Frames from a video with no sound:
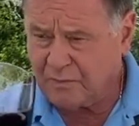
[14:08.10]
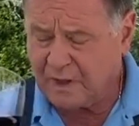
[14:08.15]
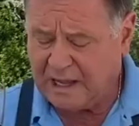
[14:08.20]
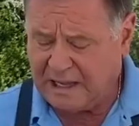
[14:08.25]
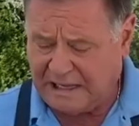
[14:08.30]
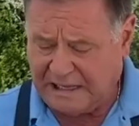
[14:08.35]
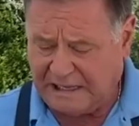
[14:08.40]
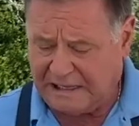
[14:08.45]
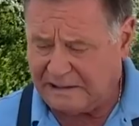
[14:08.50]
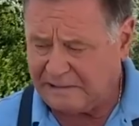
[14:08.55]

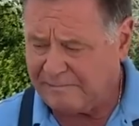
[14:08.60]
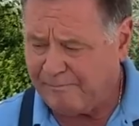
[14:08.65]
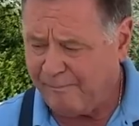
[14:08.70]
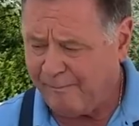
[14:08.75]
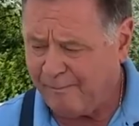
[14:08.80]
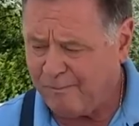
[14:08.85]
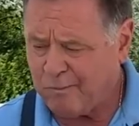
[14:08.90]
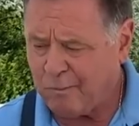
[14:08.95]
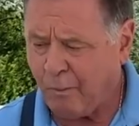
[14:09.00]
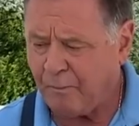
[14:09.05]

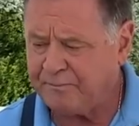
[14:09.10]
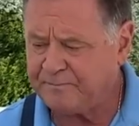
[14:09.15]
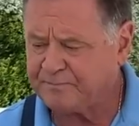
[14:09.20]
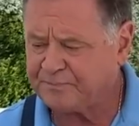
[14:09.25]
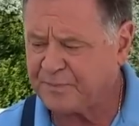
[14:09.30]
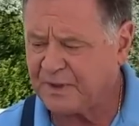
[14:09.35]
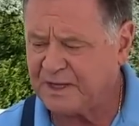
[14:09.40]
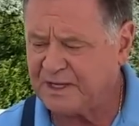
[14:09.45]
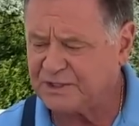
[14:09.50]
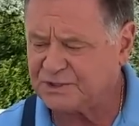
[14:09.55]
And
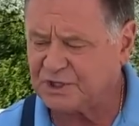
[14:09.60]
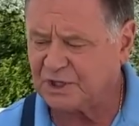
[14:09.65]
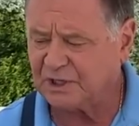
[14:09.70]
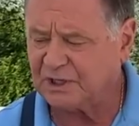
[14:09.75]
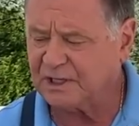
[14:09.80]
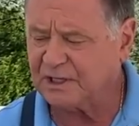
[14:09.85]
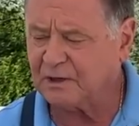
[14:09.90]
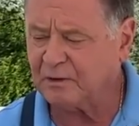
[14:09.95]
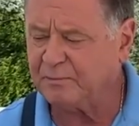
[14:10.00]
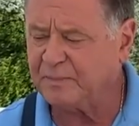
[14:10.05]
it's a
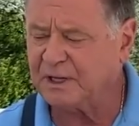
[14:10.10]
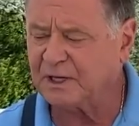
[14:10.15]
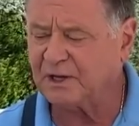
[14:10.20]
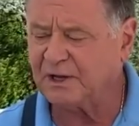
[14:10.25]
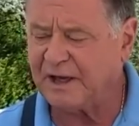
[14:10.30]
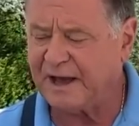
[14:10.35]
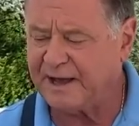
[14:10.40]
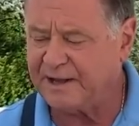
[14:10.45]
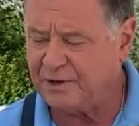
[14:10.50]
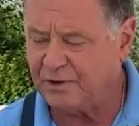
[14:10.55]
little bit
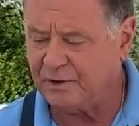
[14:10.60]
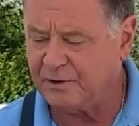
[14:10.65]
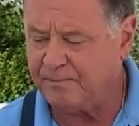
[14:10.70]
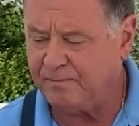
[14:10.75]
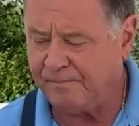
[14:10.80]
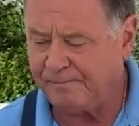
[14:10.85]
lighter.